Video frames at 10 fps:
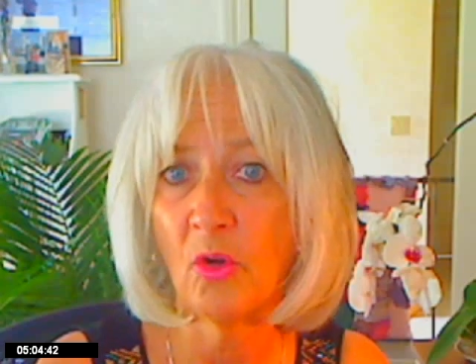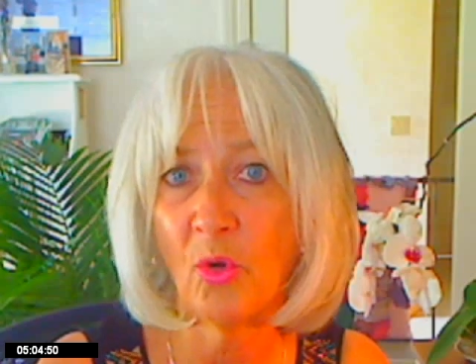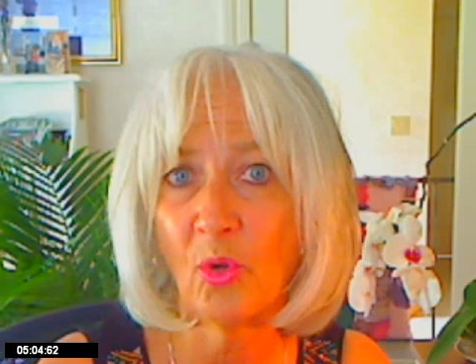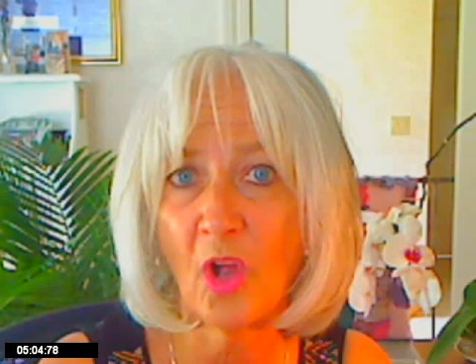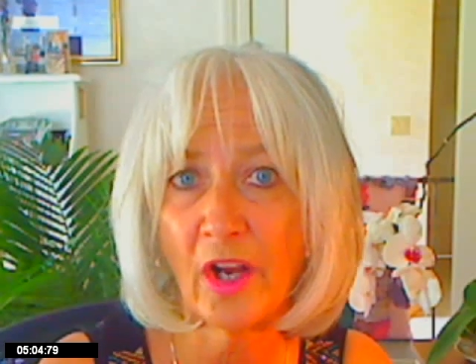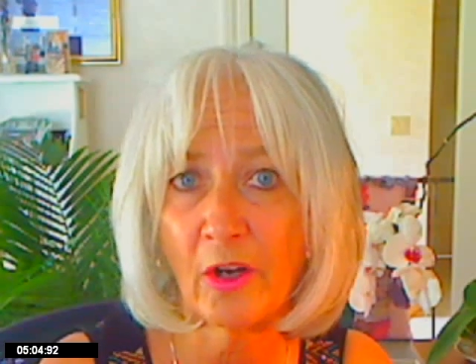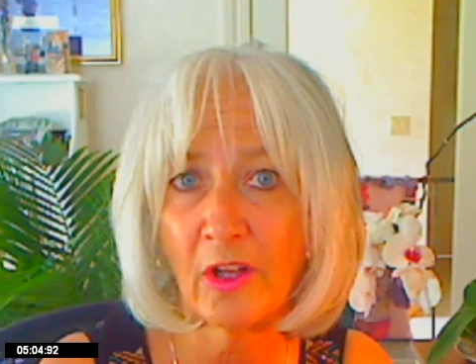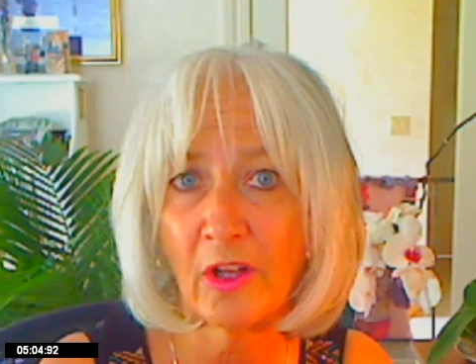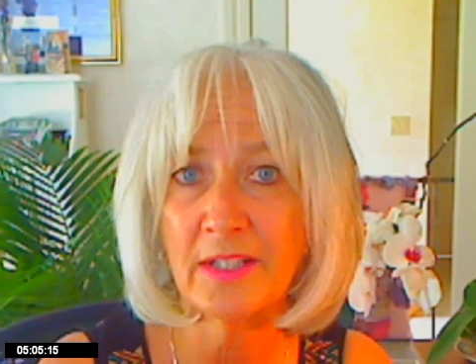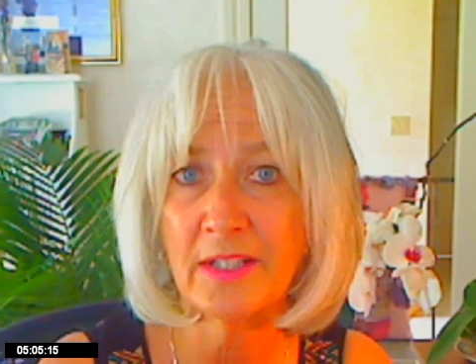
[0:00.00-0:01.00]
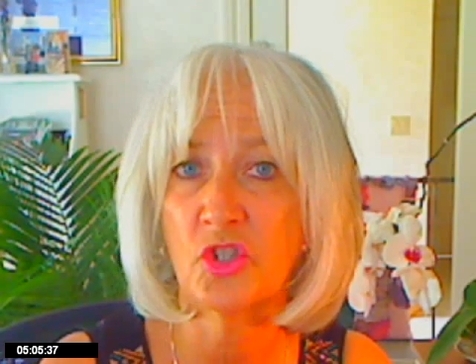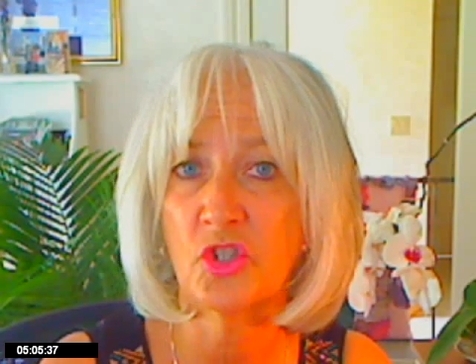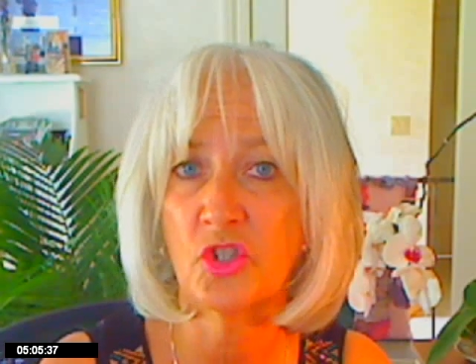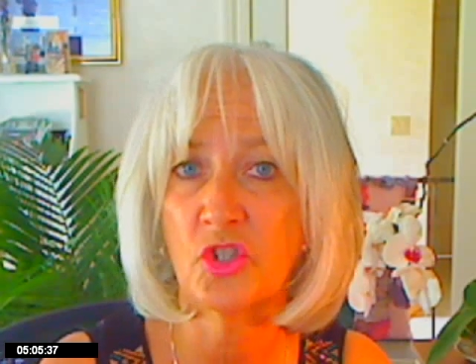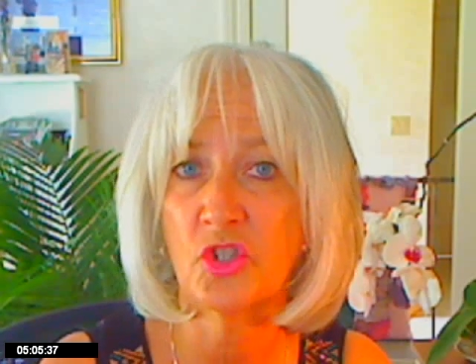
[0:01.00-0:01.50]
a whole Heartlights
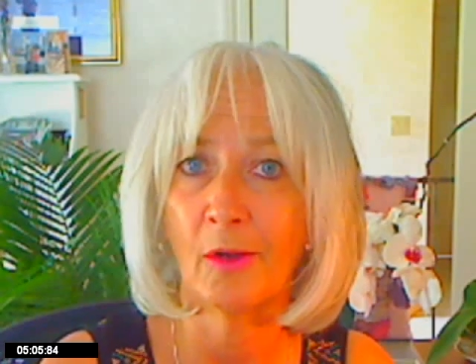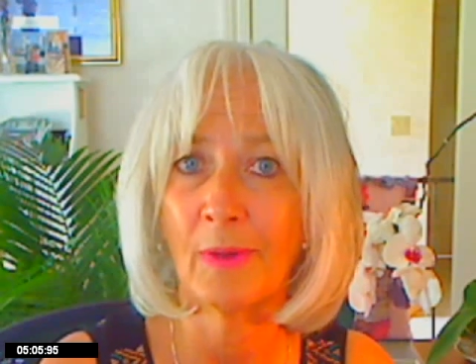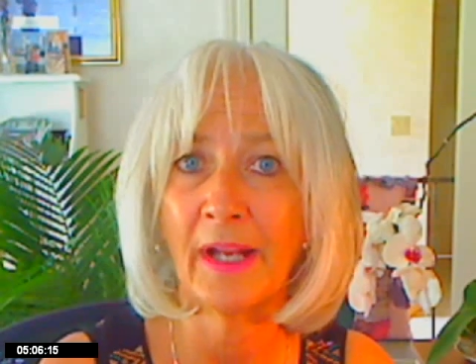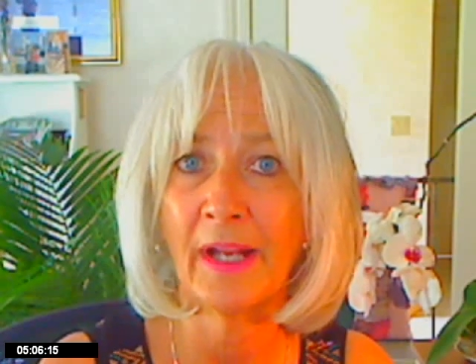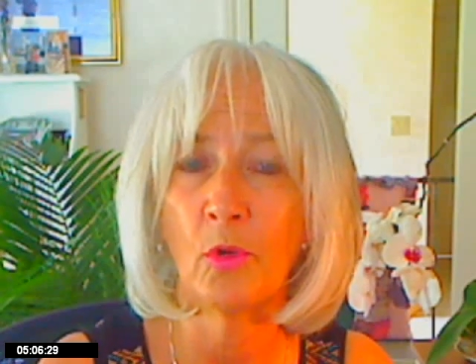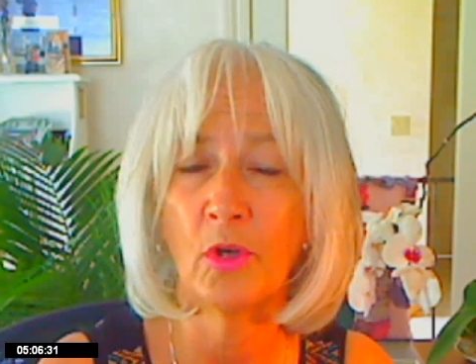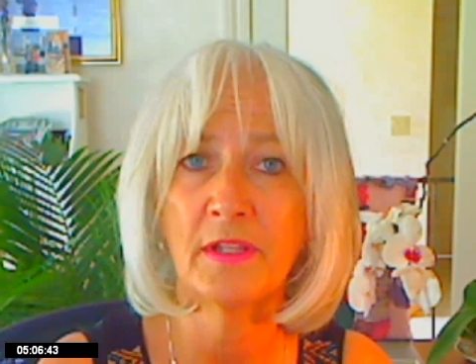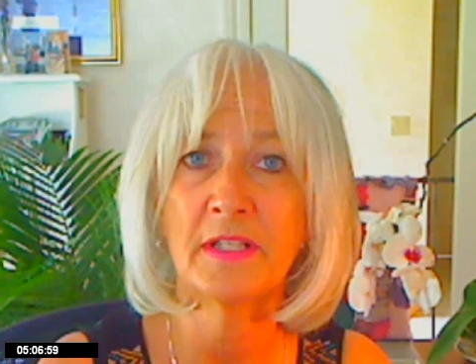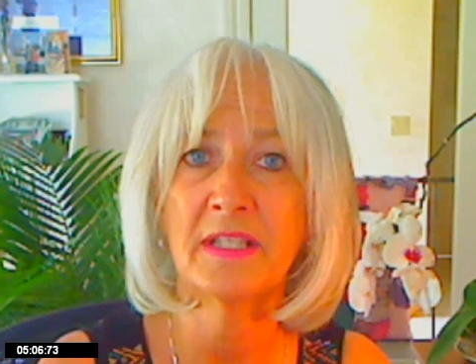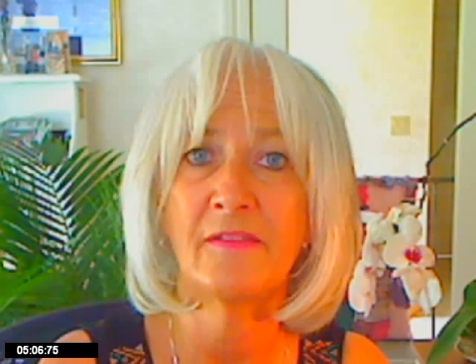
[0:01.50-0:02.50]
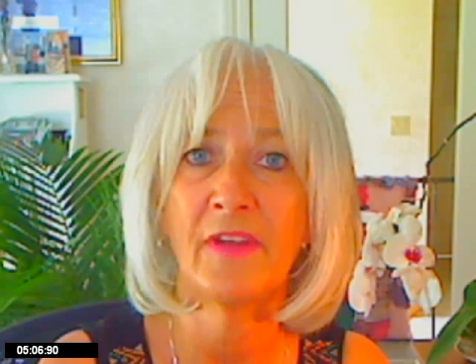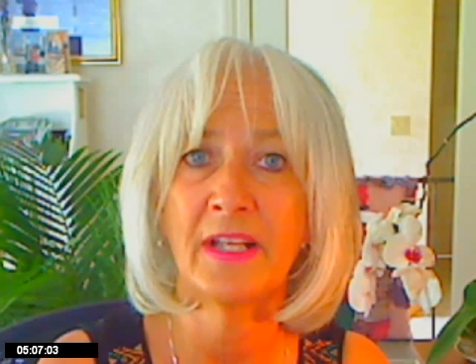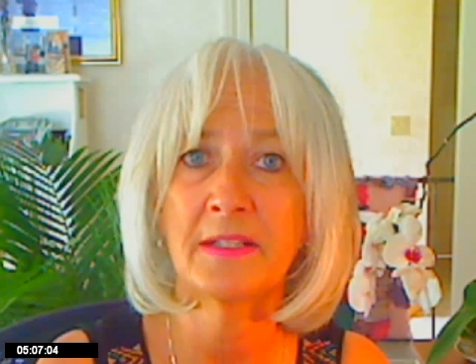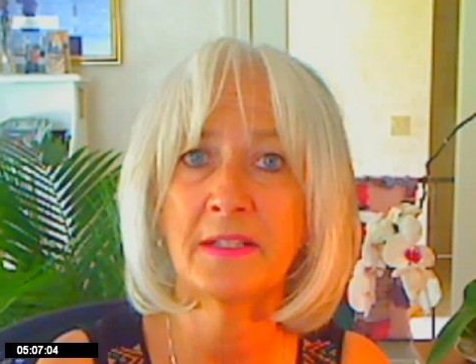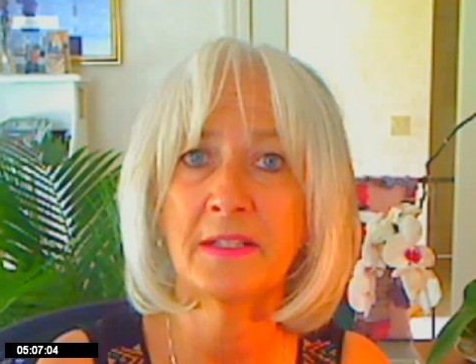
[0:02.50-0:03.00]
journey around one of these events.